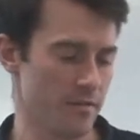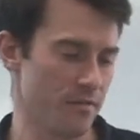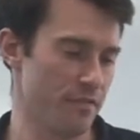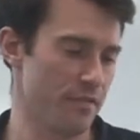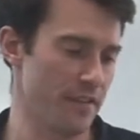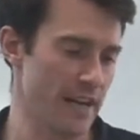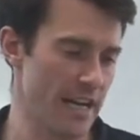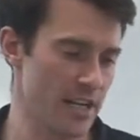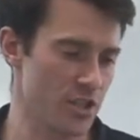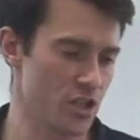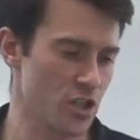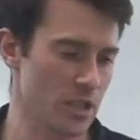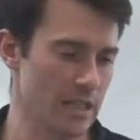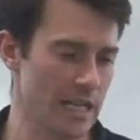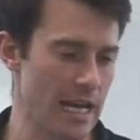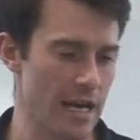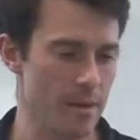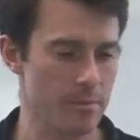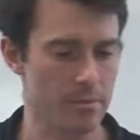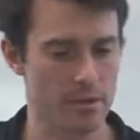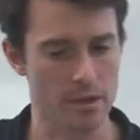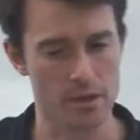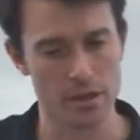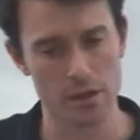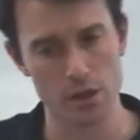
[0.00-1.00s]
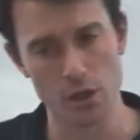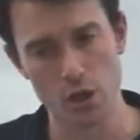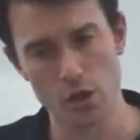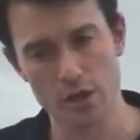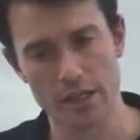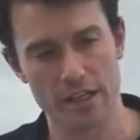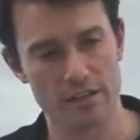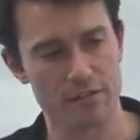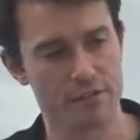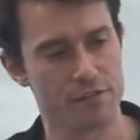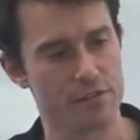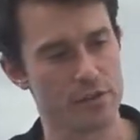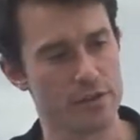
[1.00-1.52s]
financial capital
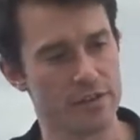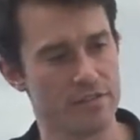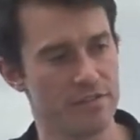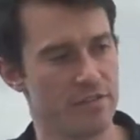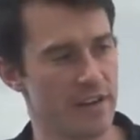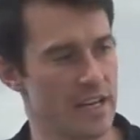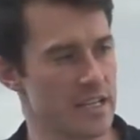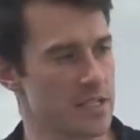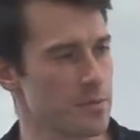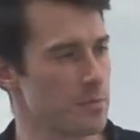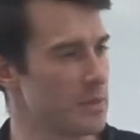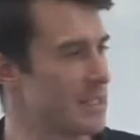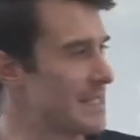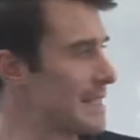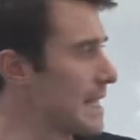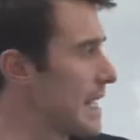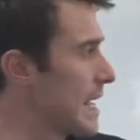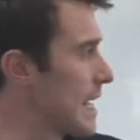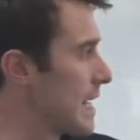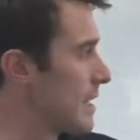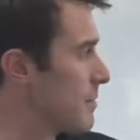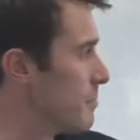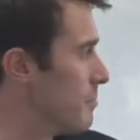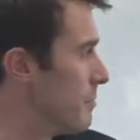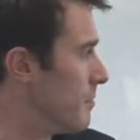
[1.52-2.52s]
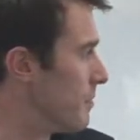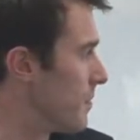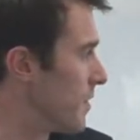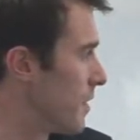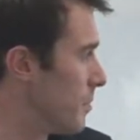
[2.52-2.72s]
looking for investment in